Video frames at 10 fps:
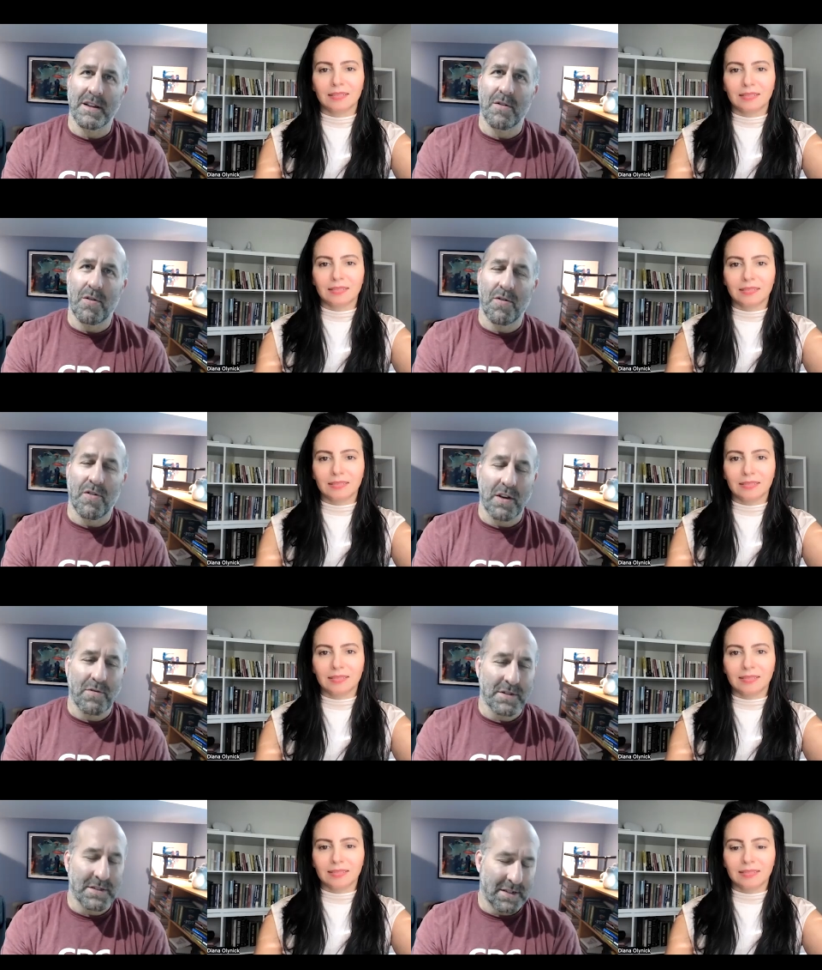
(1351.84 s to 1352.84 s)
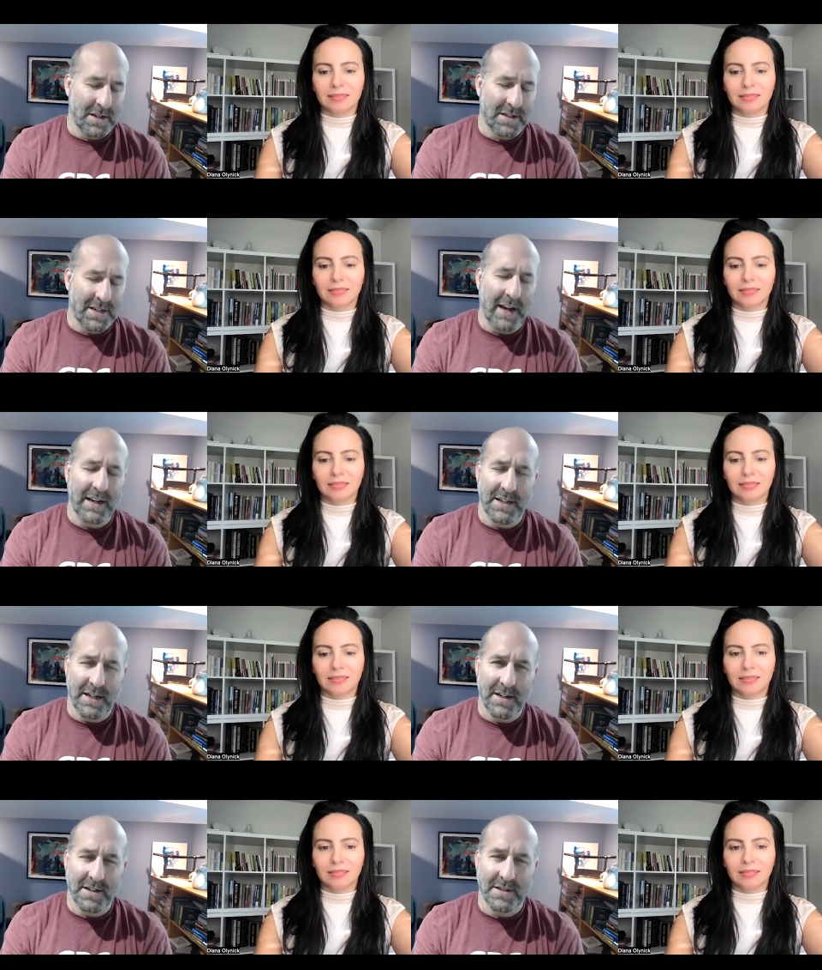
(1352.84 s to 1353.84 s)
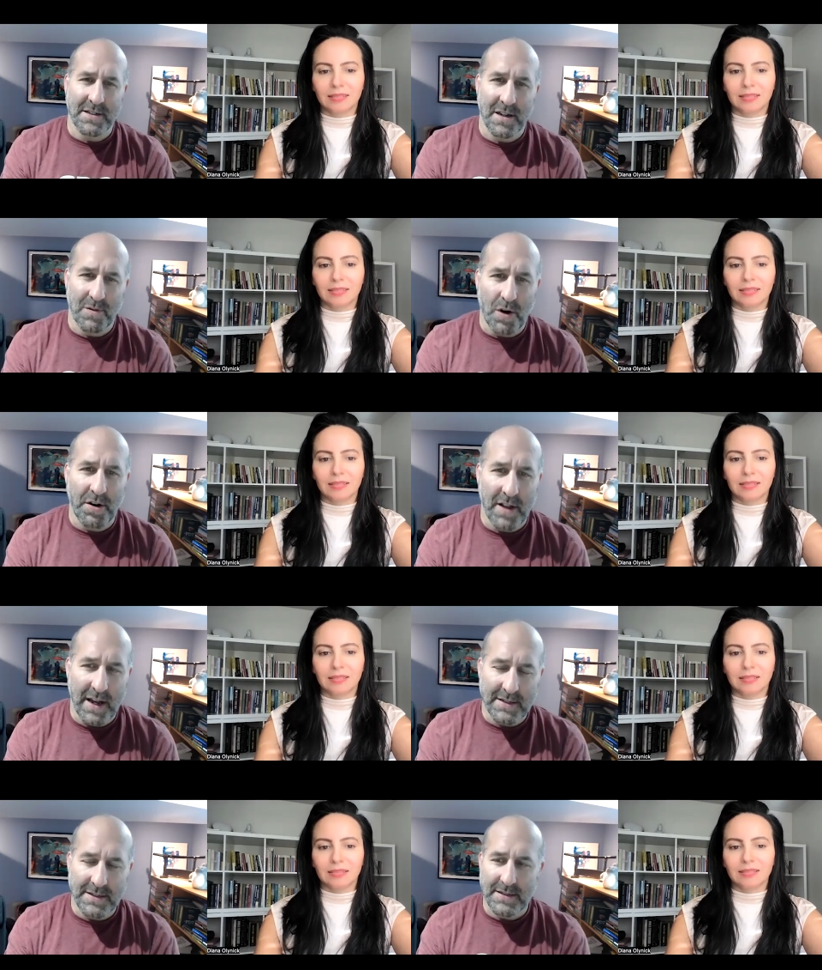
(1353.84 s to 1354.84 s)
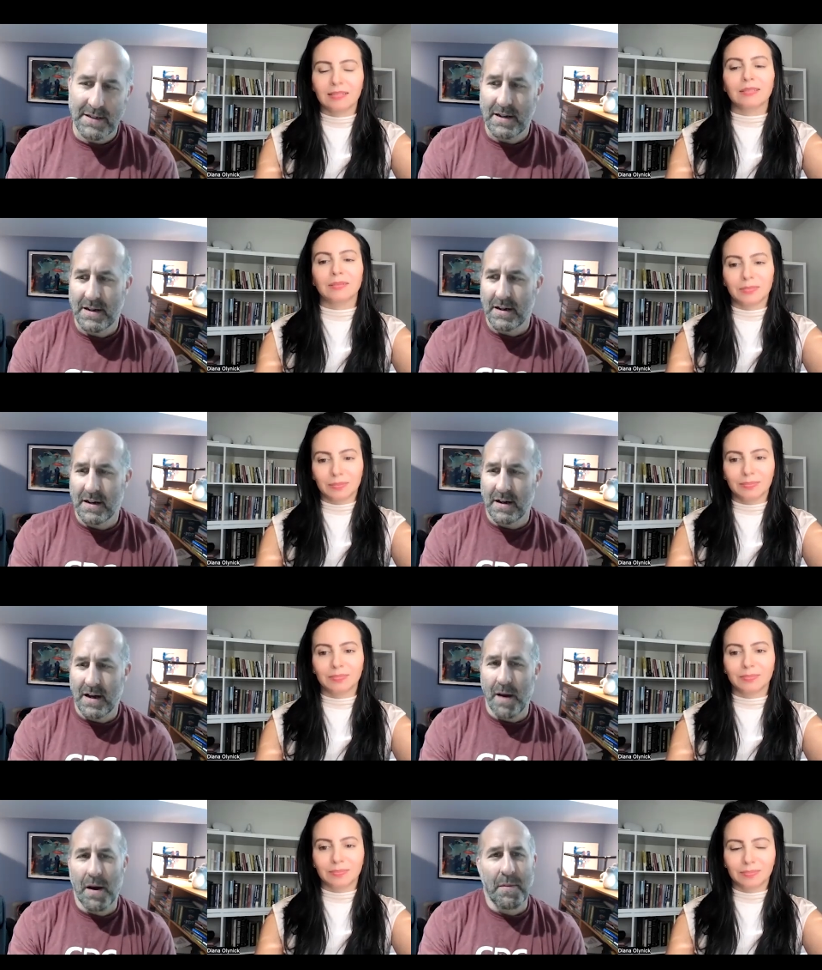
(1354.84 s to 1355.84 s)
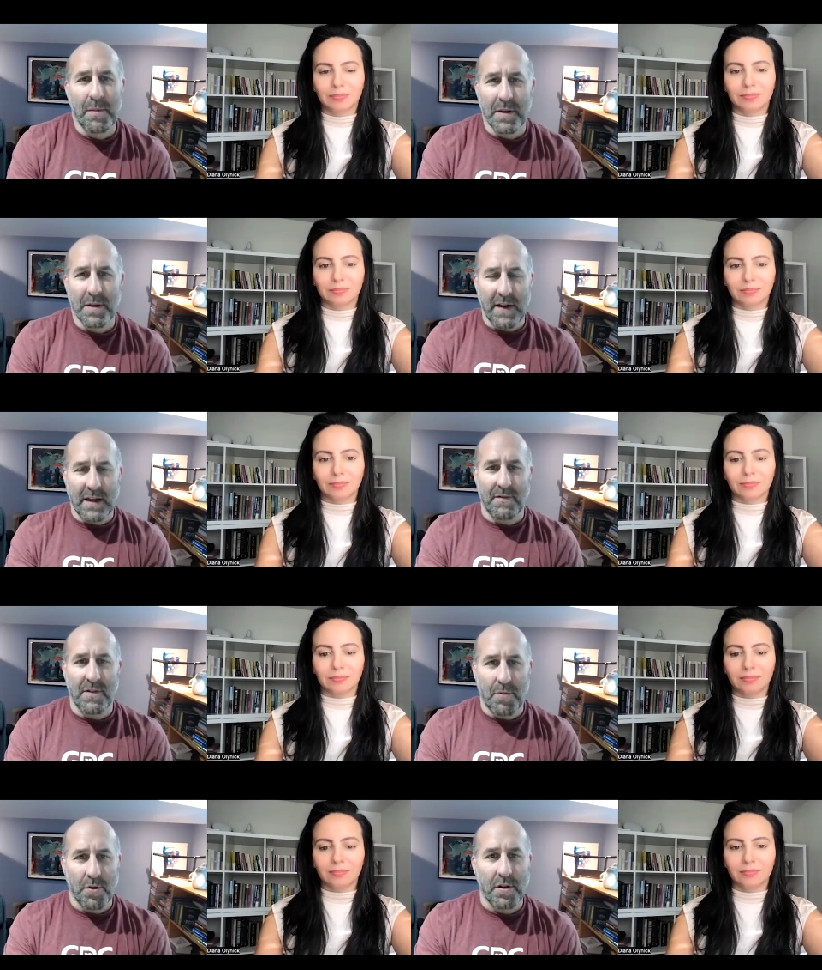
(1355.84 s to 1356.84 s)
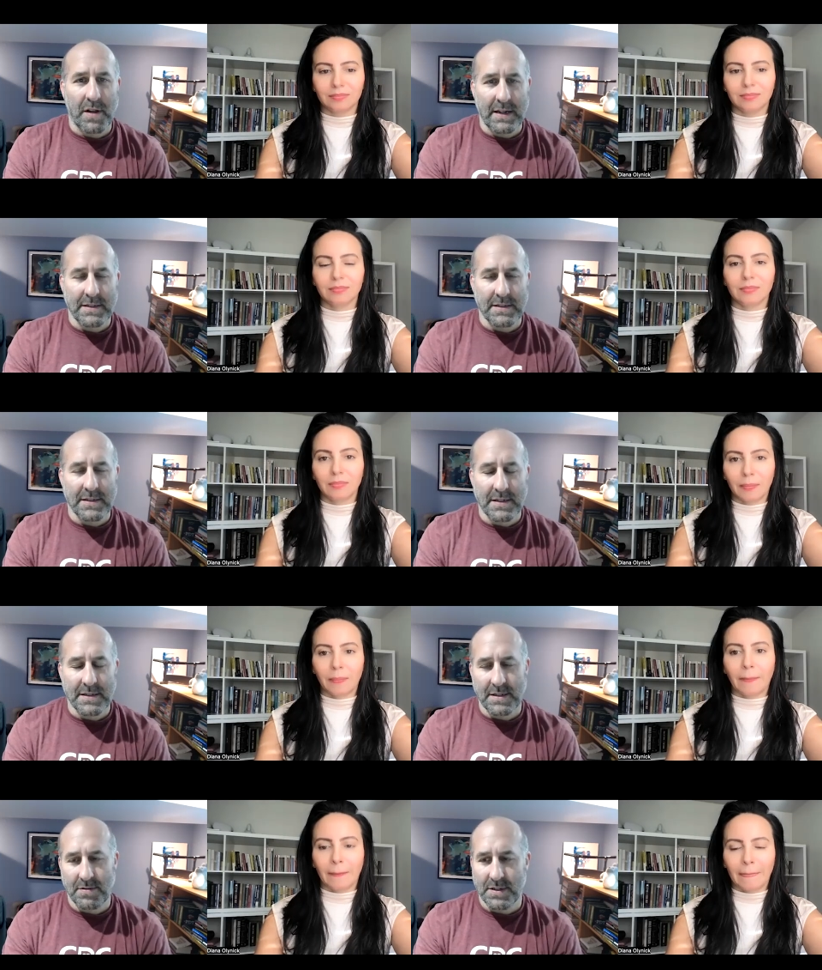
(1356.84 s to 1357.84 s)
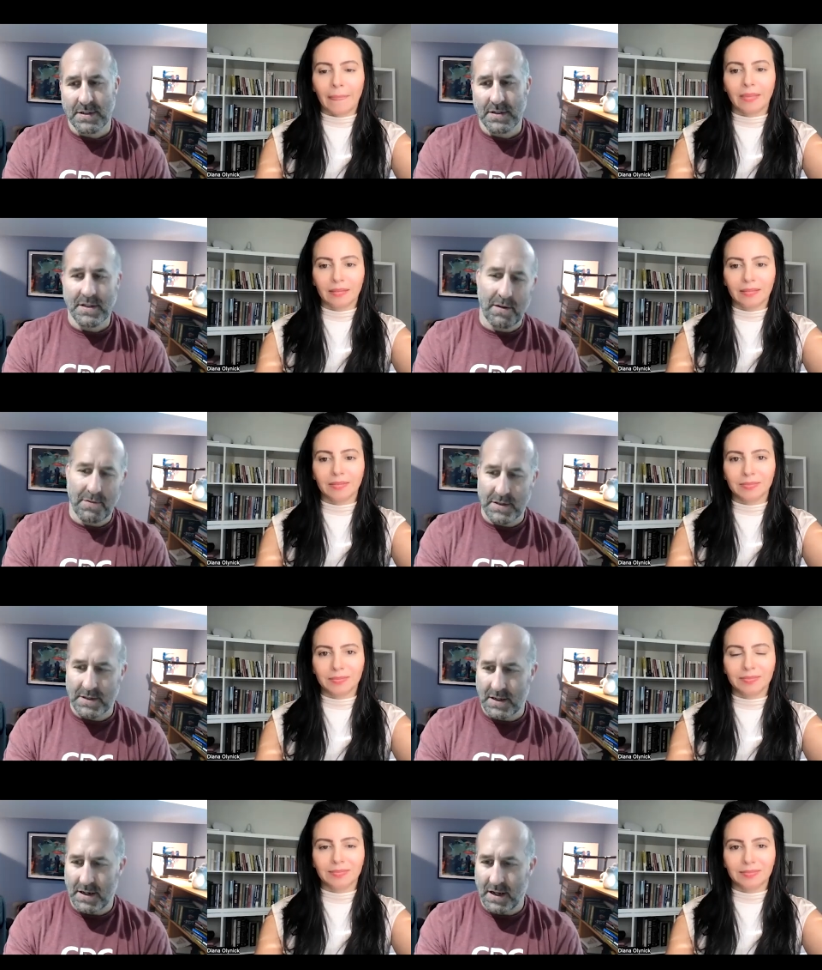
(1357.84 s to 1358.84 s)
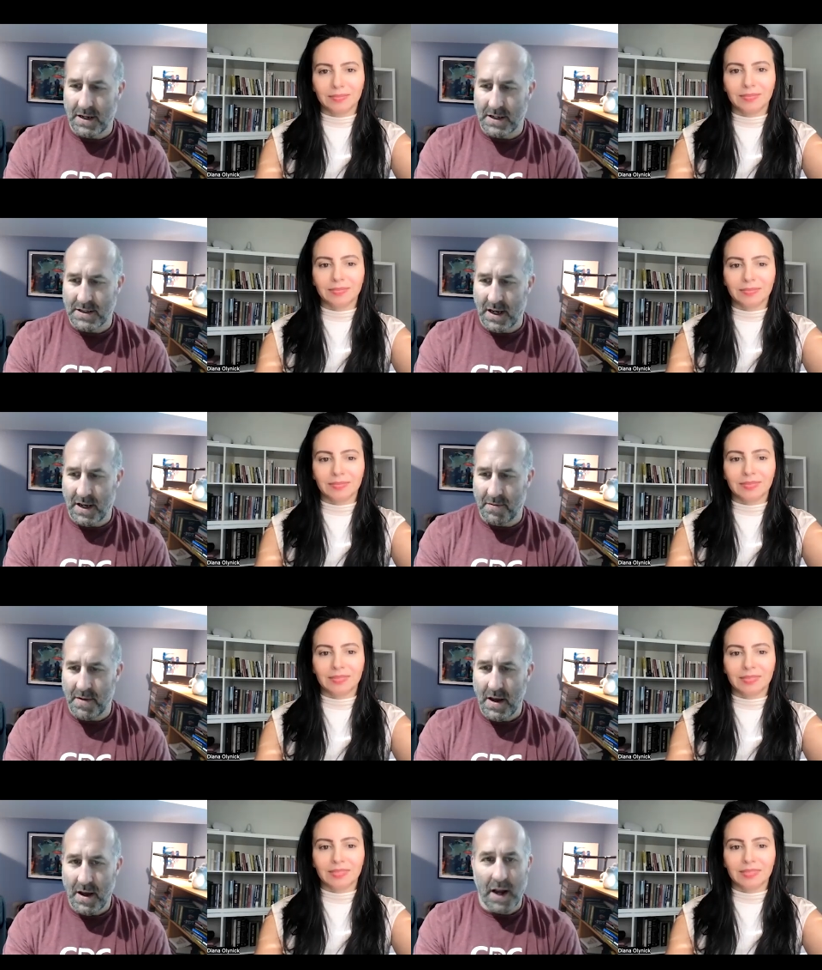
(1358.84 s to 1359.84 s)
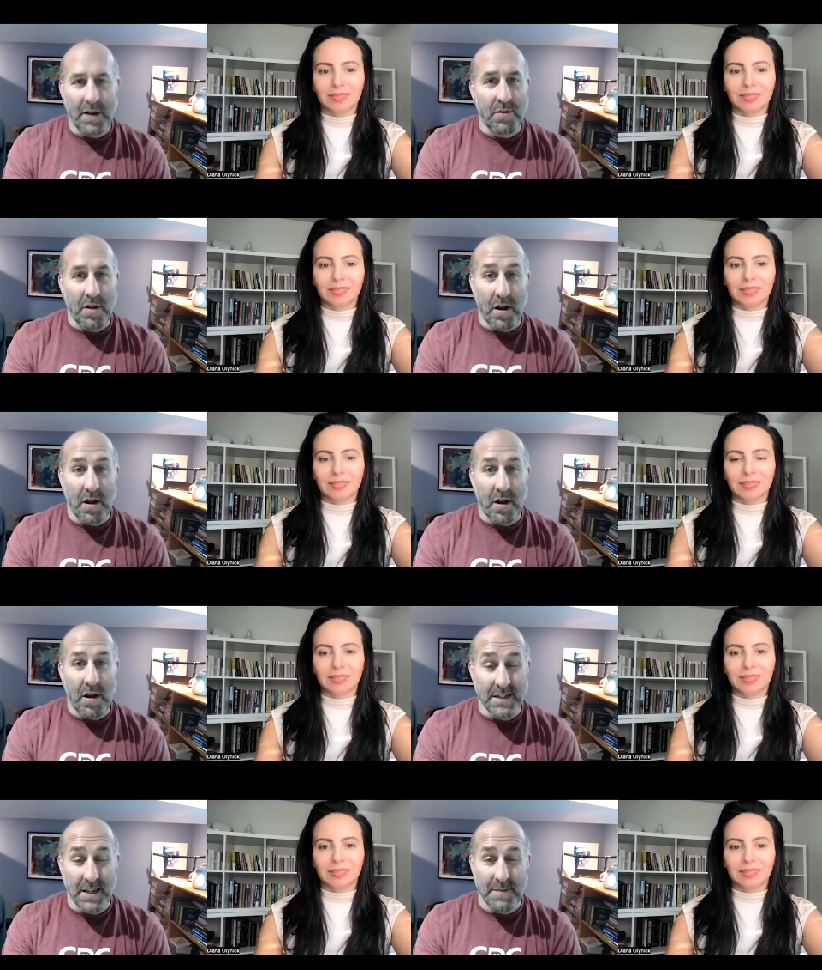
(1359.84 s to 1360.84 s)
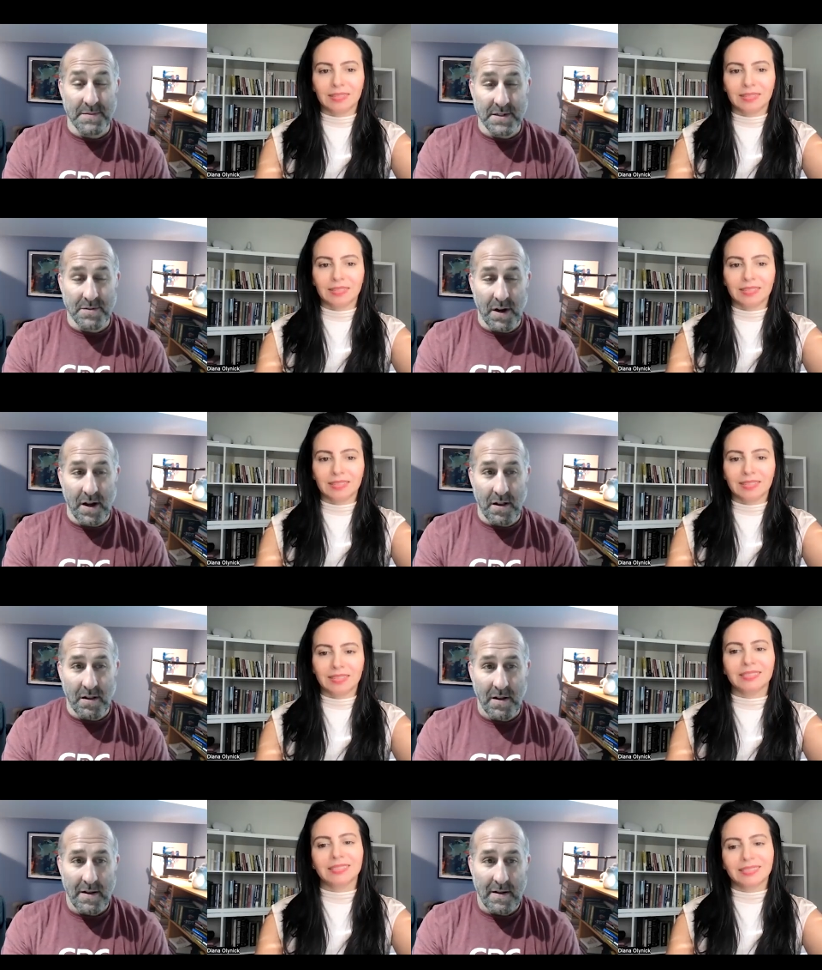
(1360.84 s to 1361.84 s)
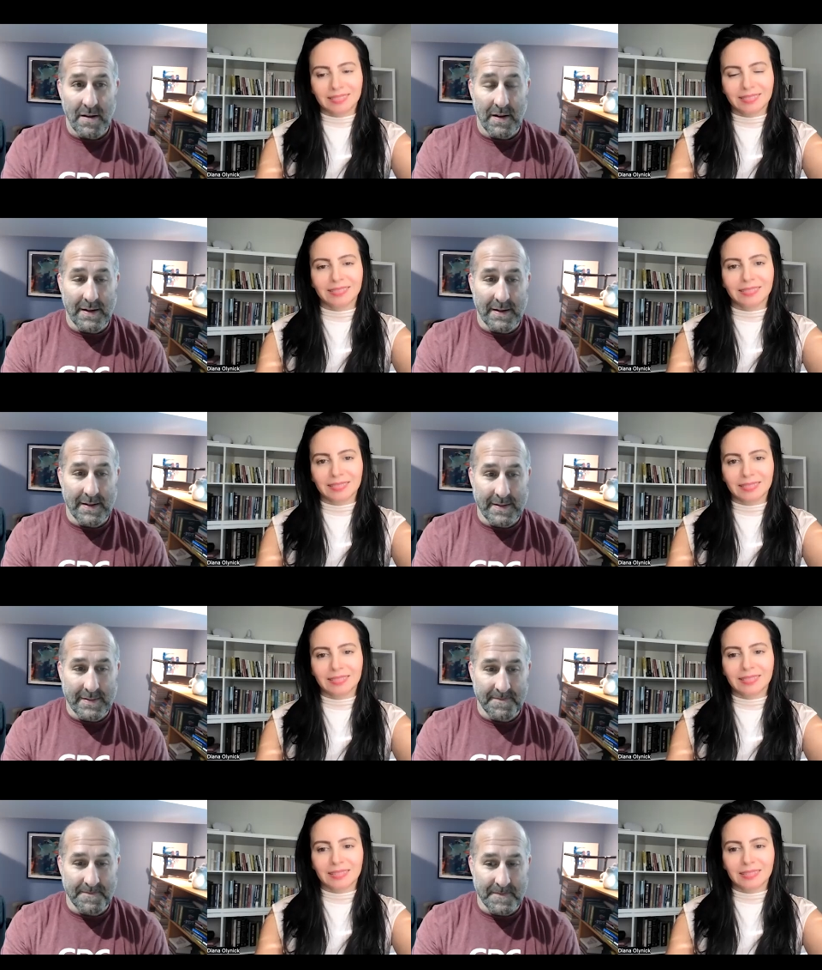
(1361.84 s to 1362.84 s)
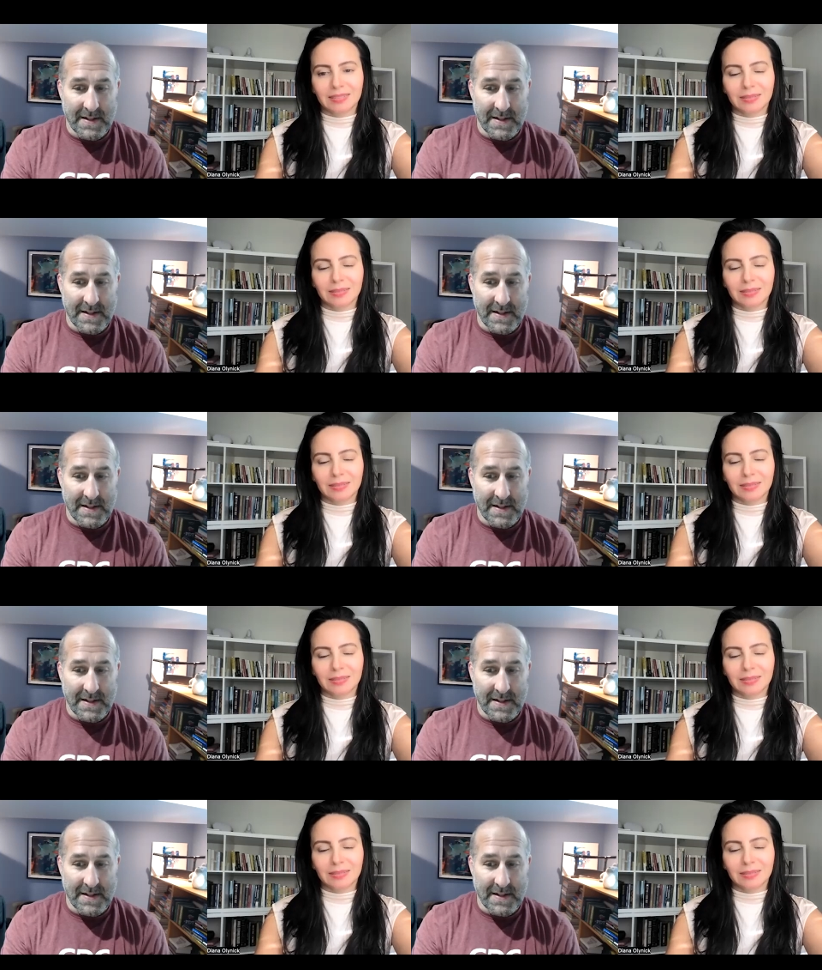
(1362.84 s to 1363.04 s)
Speaker 1: the whole thing was uh, Tiny Tina's uh, Wonderlands. Uh, I, am a big fan of the Borderlands uh, series, and so that was uh, a nice mm-hmm. game. I do a lot of racing games as well. Um,